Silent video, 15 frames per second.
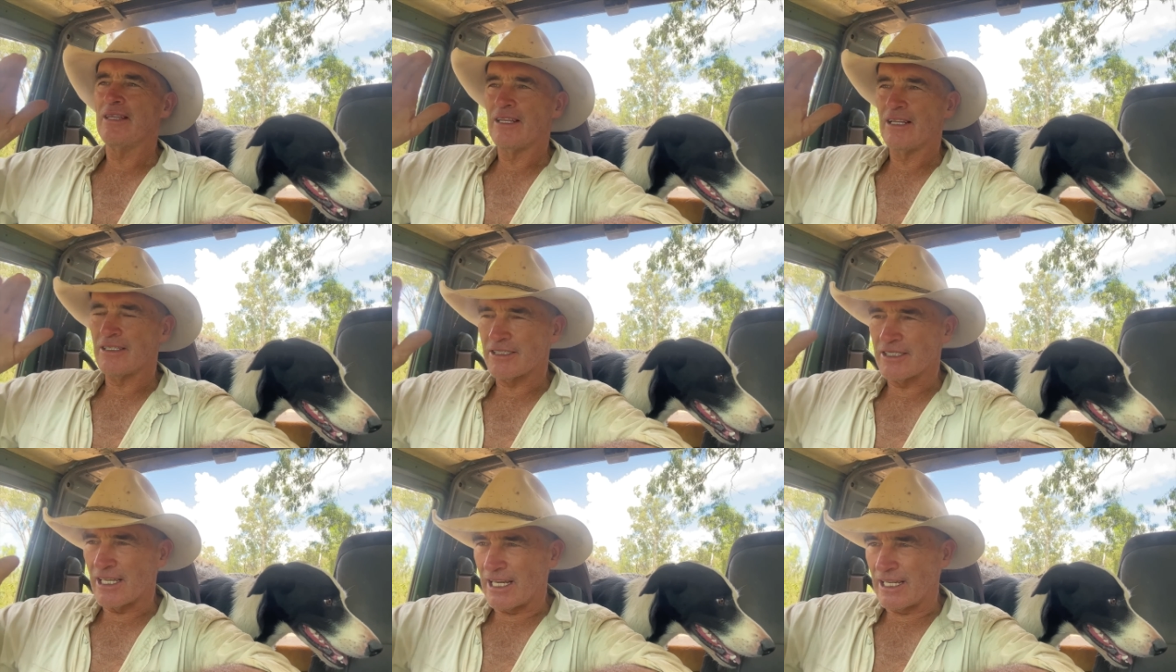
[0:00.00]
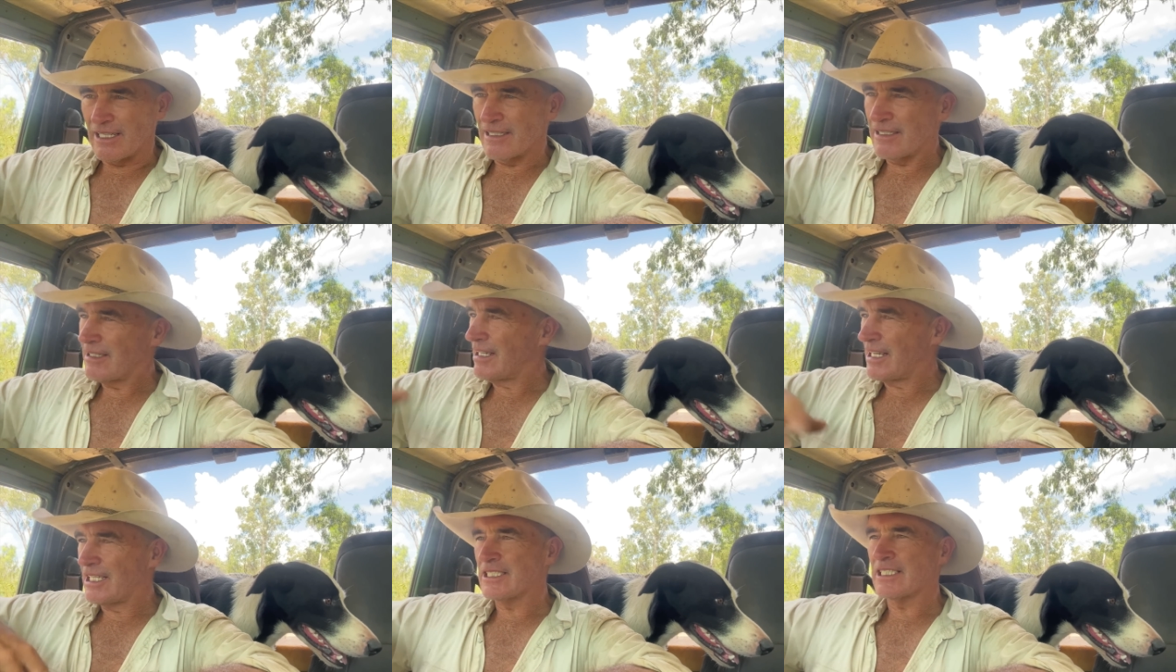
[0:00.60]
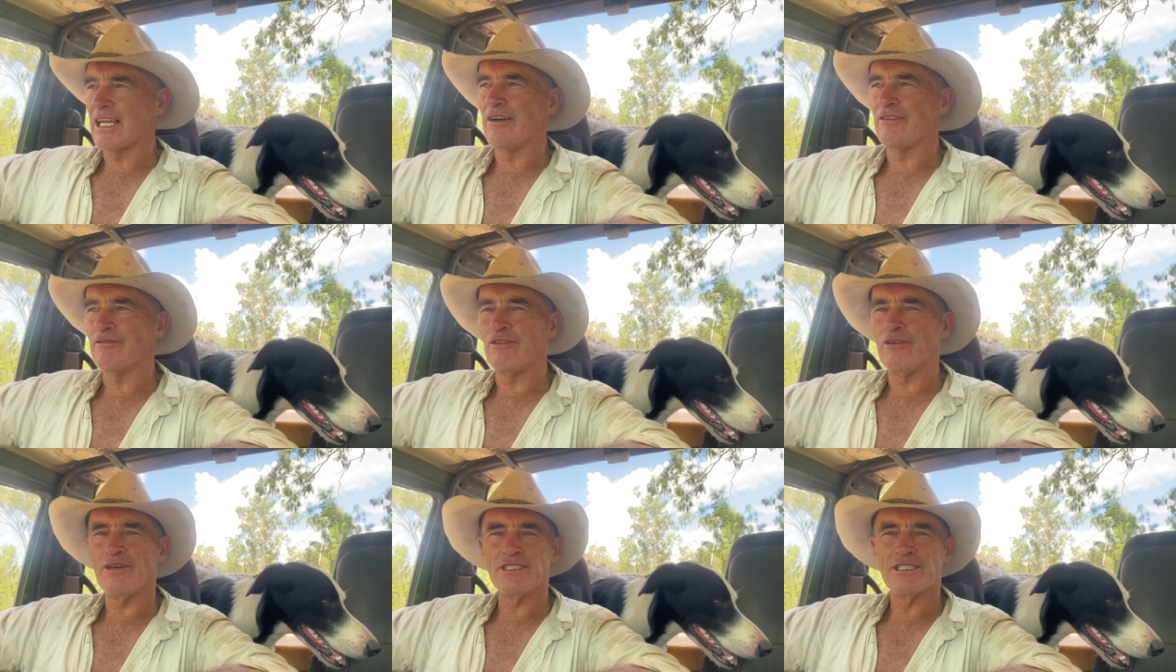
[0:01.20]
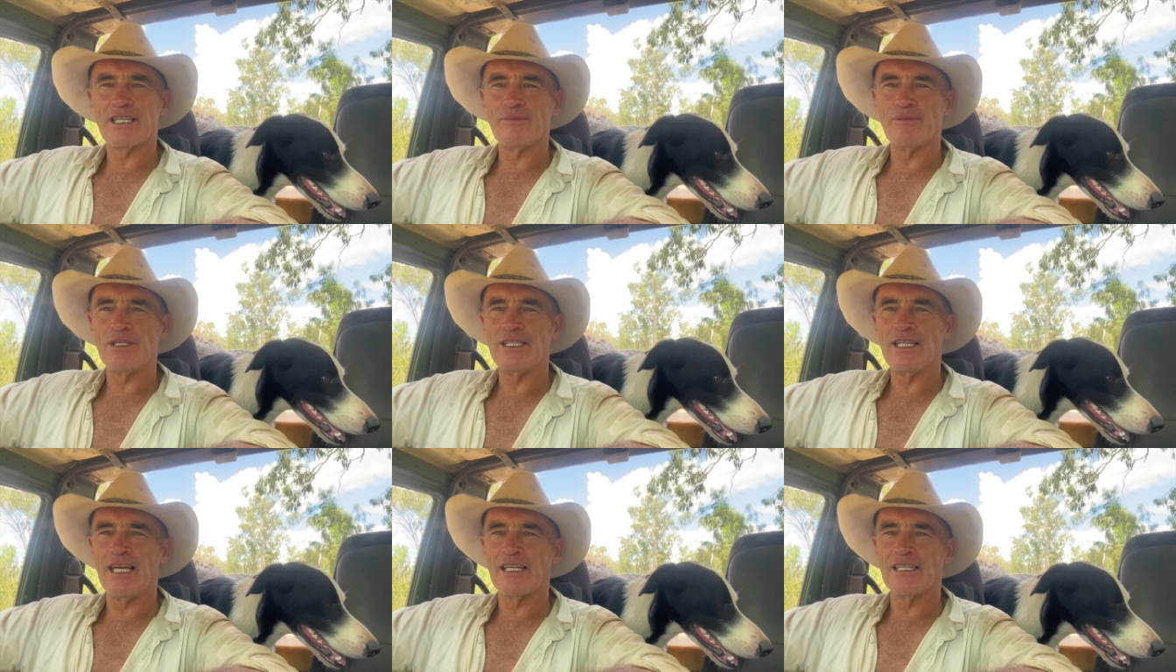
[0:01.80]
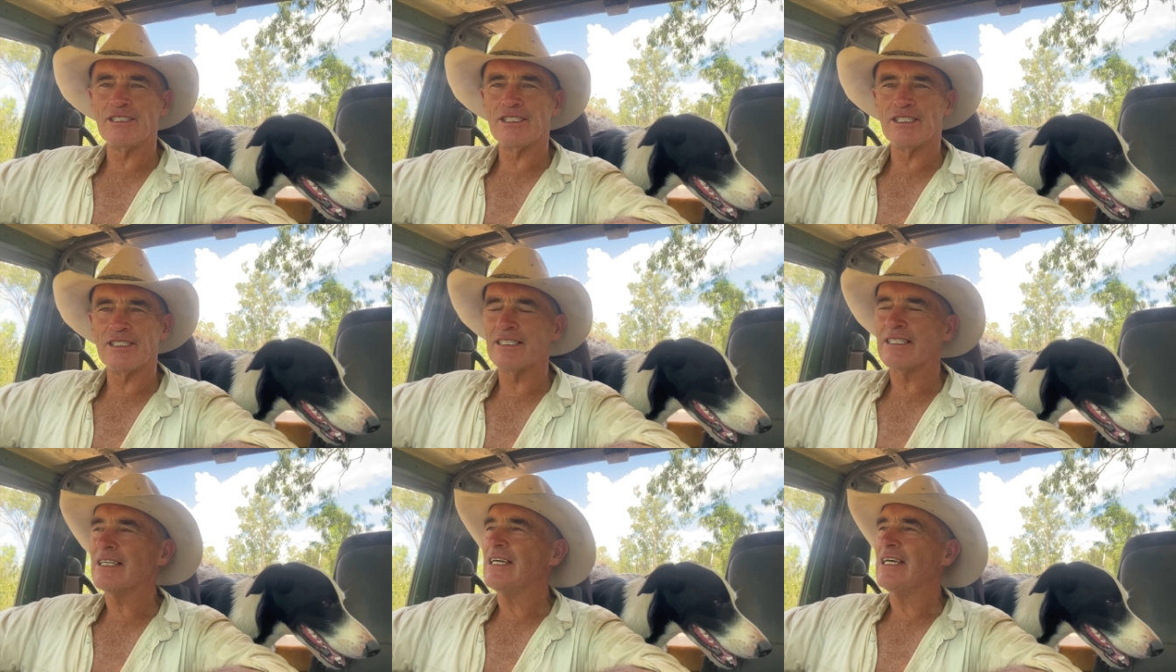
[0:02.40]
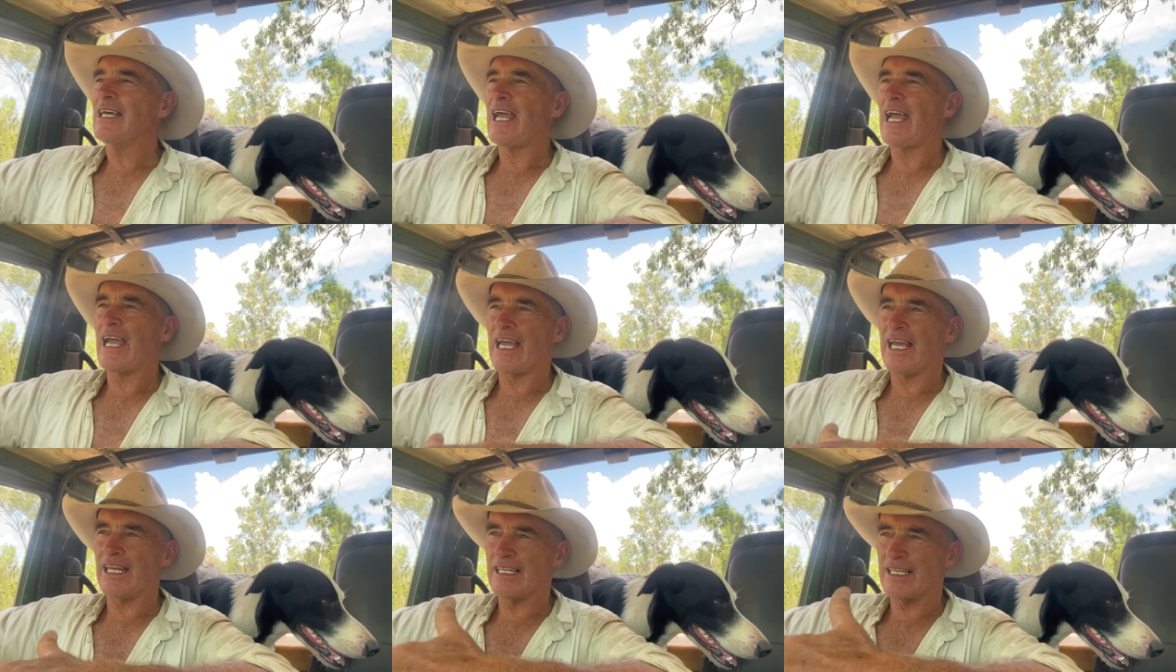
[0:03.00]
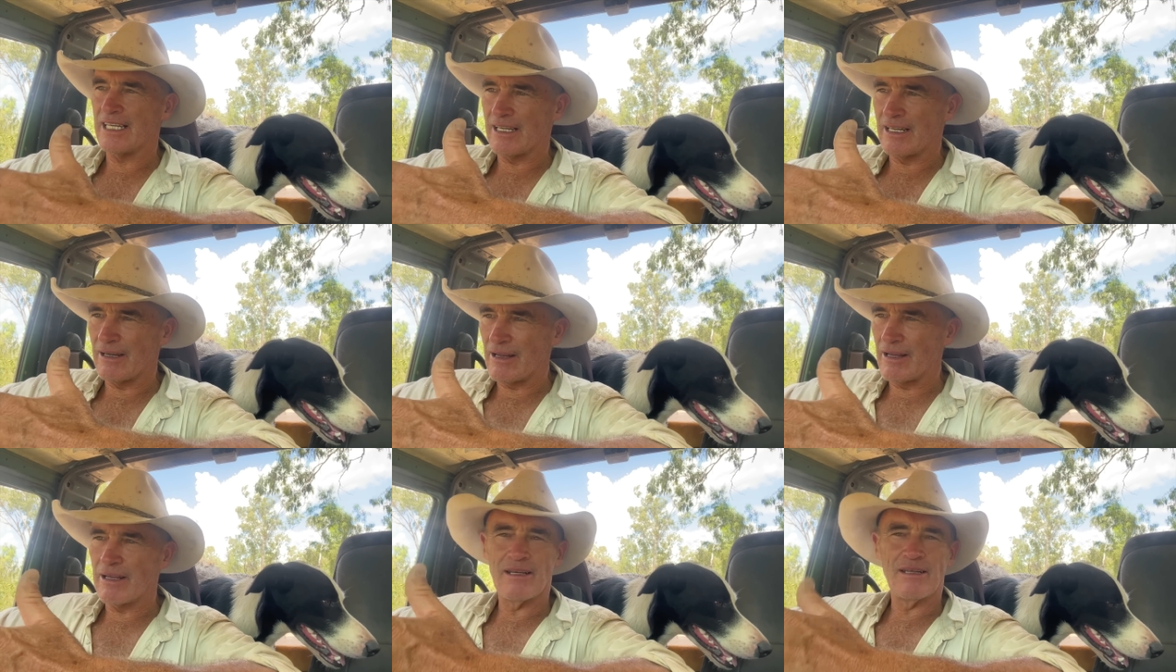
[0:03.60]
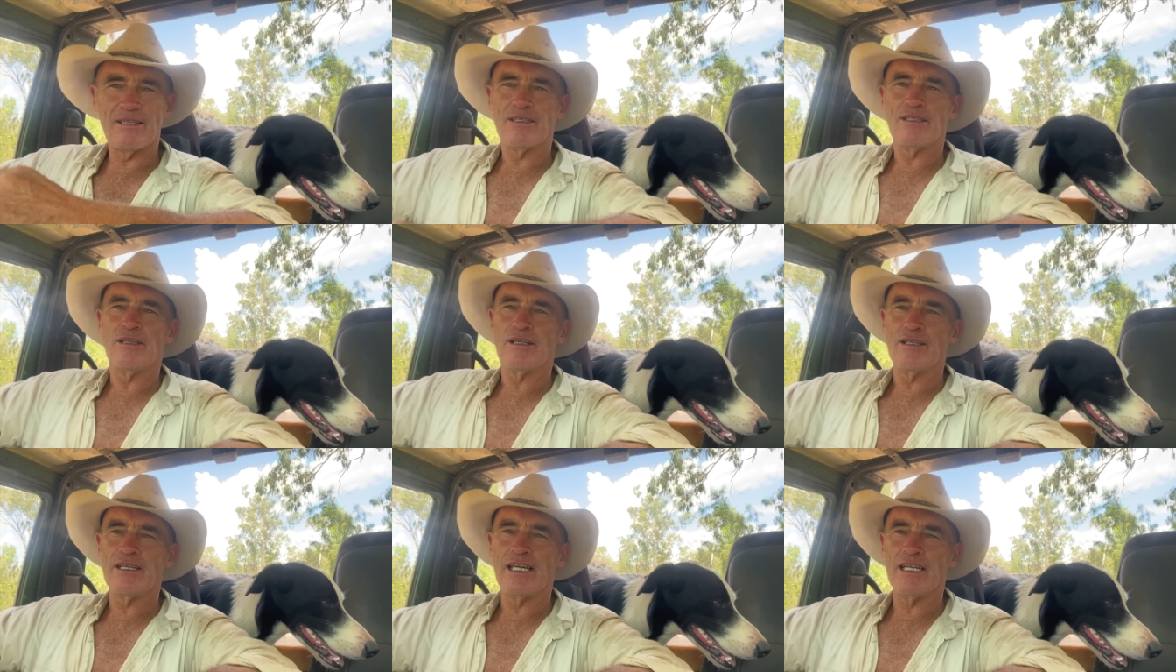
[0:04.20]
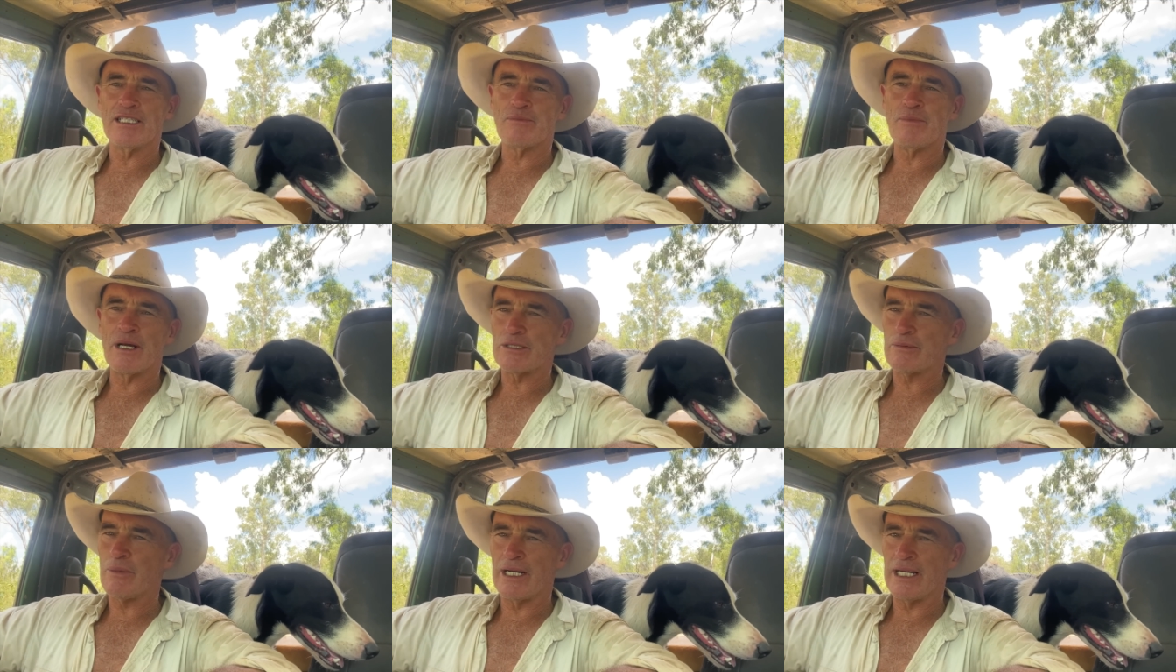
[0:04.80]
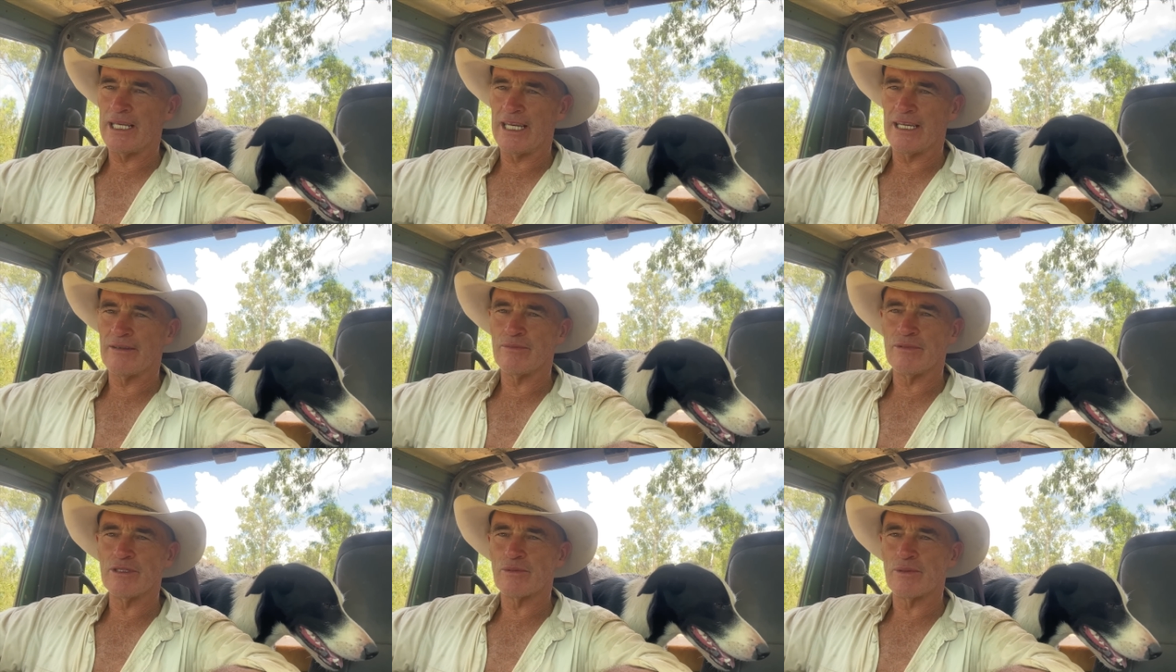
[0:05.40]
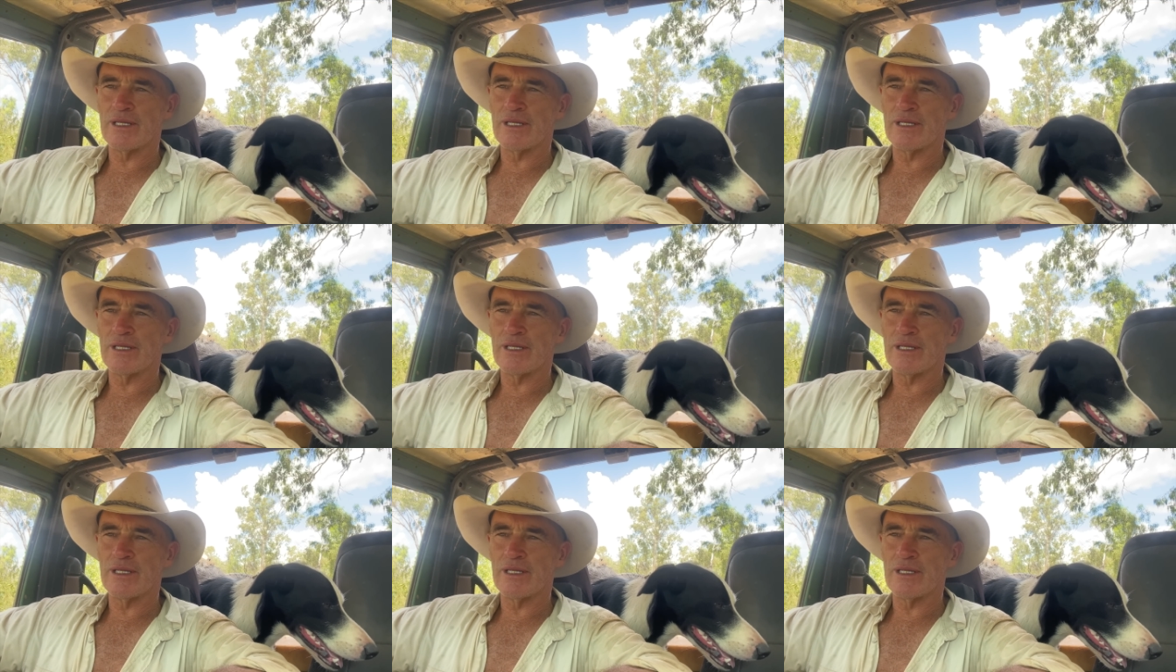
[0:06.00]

i will say, let's go and find somebody negligent and get as much money out of them as we